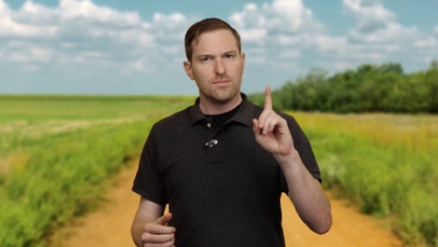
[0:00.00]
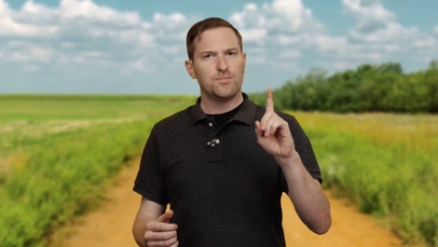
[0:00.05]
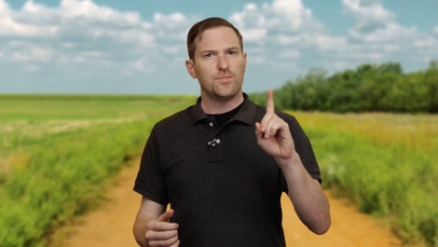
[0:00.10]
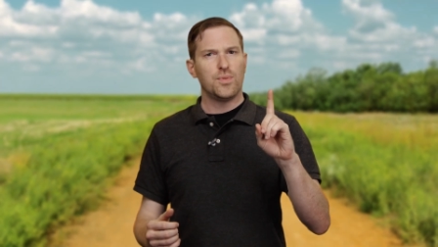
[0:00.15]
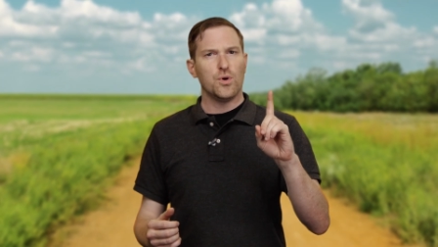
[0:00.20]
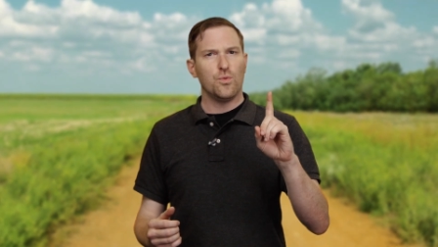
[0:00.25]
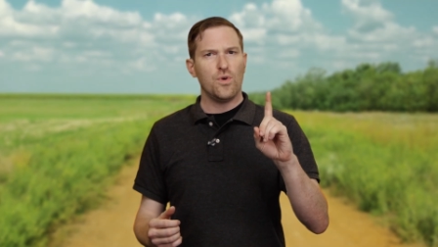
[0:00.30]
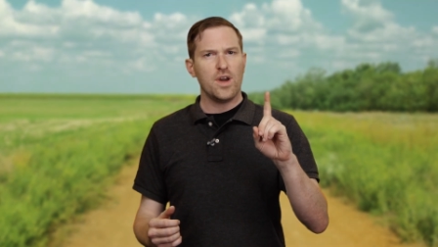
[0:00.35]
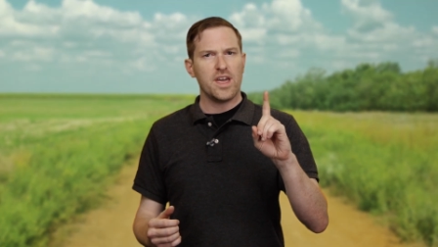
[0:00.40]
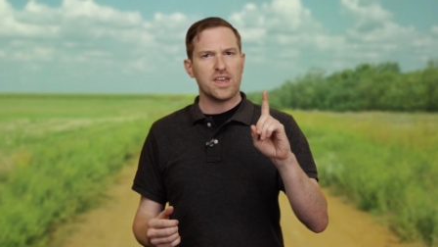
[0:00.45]

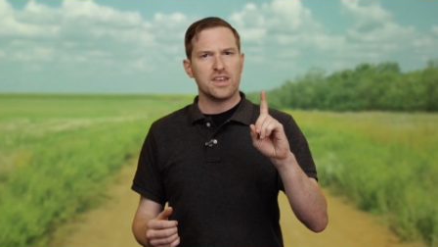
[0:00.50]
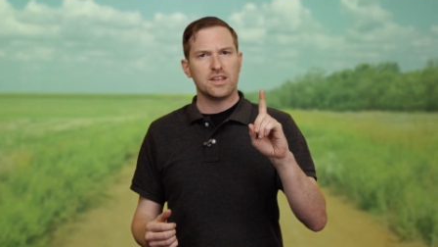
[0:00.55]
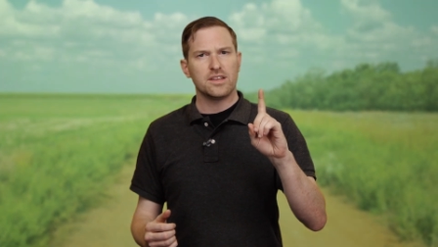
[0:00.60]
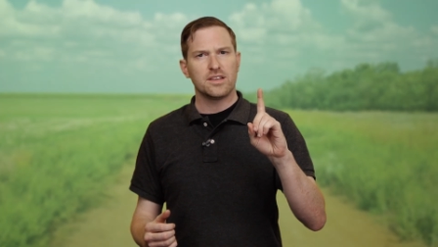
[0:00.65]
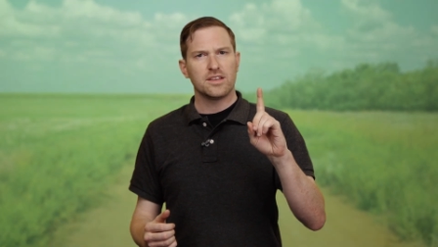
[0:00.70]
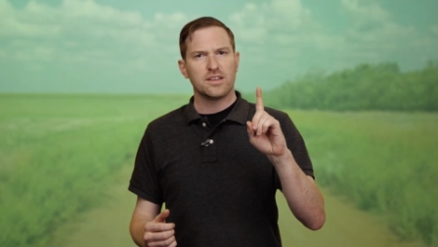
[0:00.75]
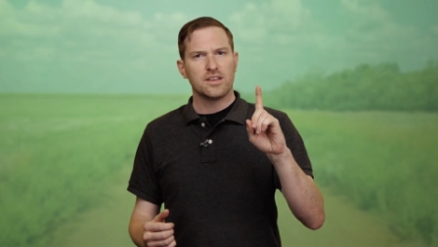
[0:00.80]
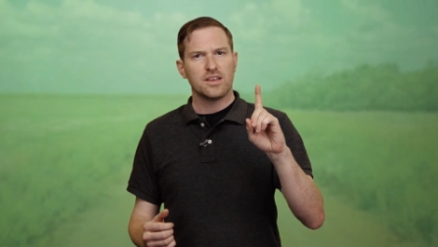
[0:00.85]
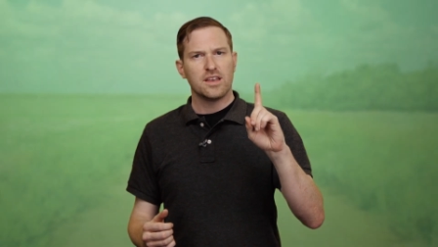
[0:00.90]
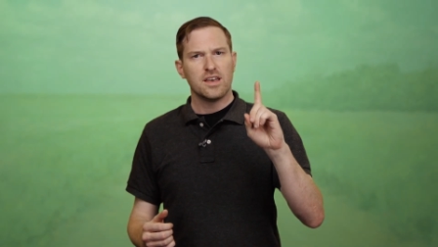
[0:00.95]
but wait,
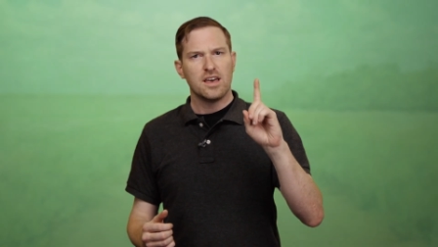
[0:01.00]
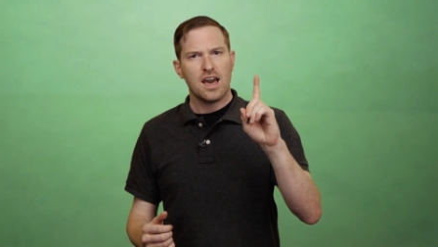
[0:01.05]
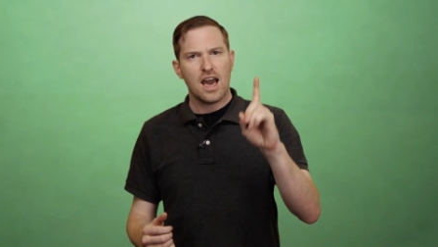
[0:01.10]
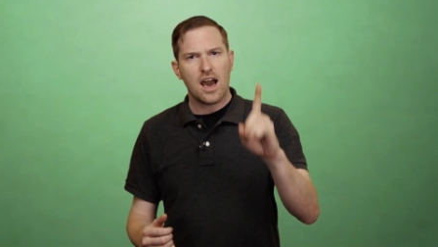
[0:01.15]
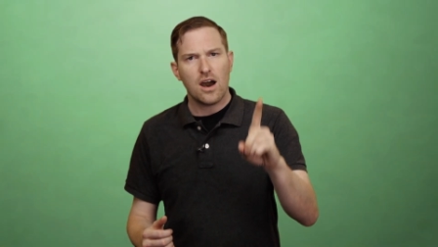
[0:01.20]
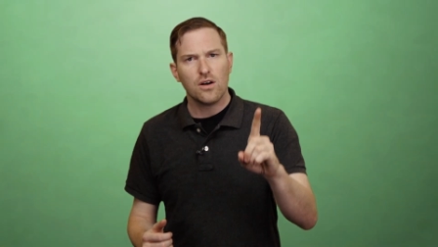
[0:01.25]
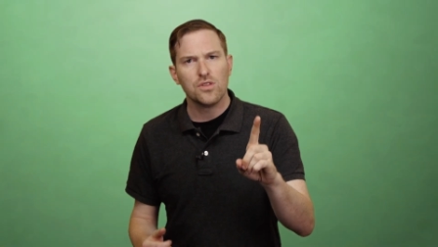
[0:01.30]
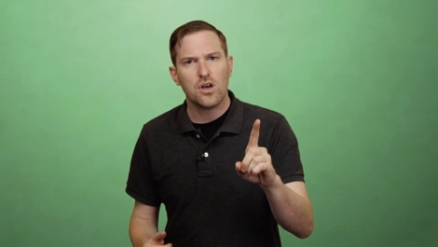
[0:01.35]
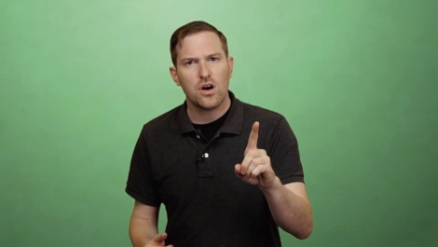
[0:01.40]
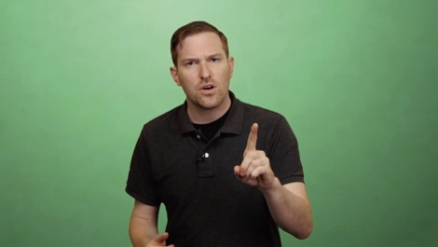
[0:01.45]

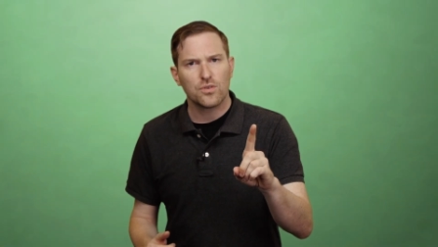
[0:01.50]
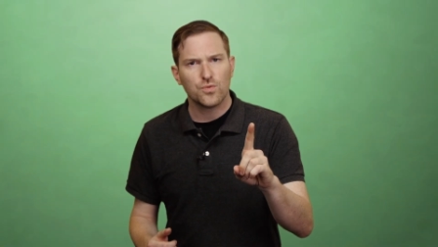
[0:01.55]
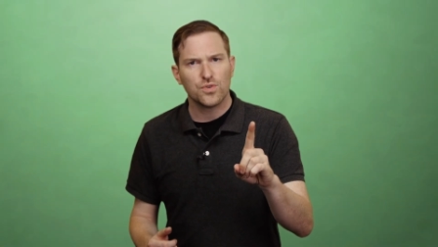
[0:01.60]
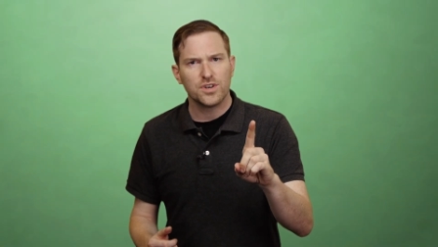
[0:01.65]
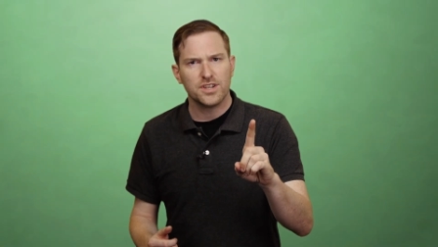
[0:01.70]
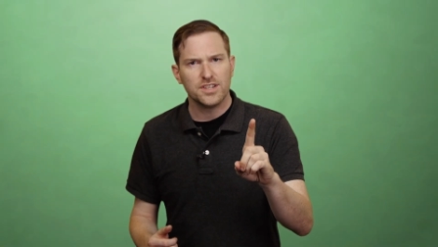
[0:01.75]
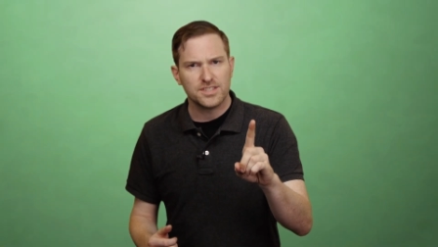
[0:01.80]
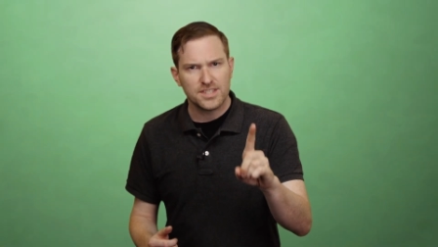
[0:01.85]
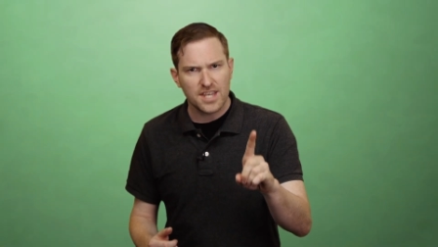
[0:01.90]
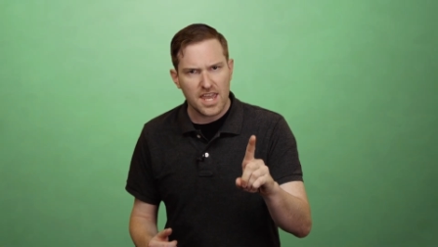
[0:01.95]
how long would
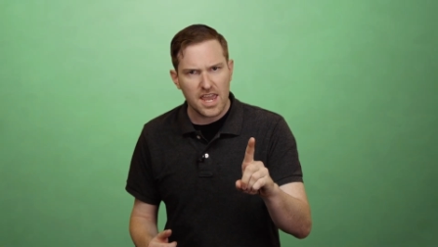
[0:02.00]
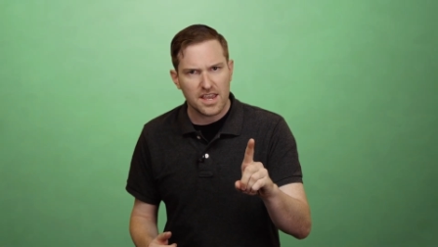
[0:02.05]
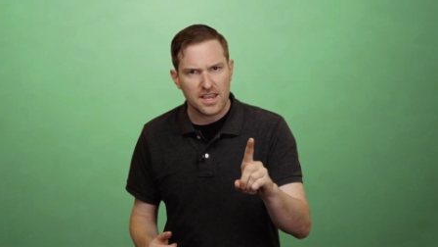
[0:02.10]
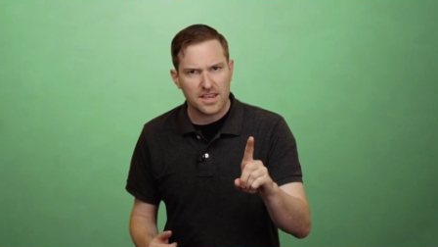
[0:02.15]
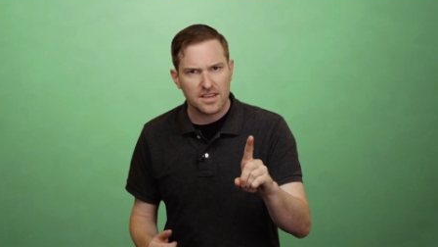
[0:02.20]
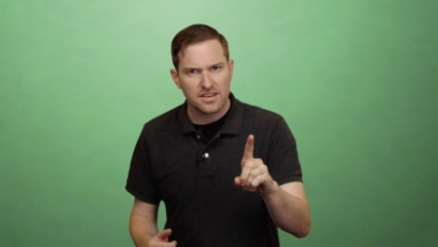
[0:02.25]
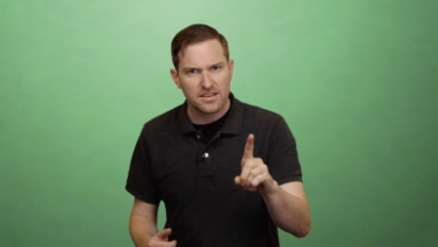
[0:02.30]
it take?